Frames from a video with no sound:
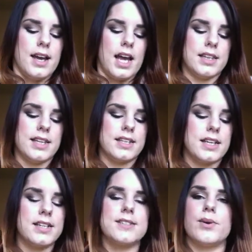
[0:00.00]
And then,
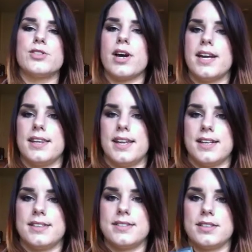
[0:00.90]
so I tried
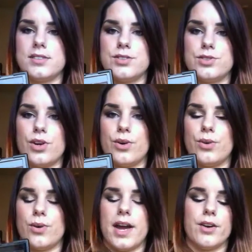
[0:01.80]
this.
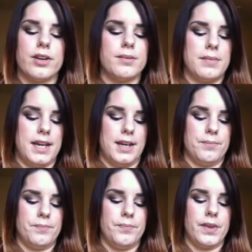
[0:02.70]
So I got it in
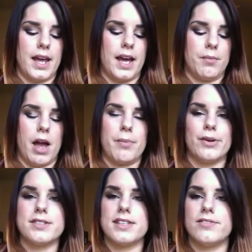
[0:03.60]
medium. I
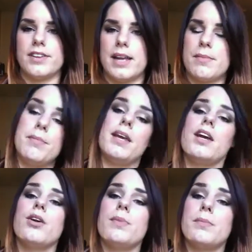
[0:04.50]
personally feel like maybe
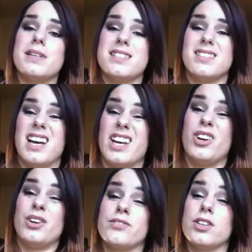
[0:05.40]
it could be I
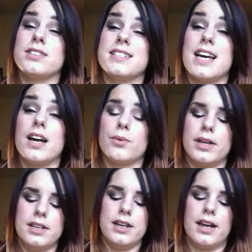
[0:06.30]
could have gotten the dark
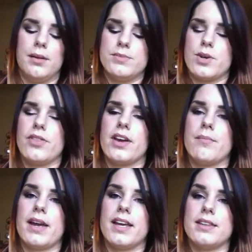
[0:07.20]
one, so I think I
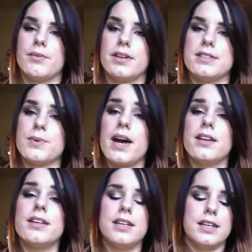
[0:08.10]
might get that one as
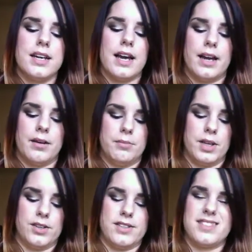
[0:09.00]
well,
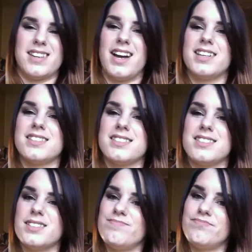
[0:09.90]
because I
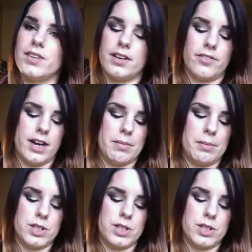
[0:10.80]
find it might be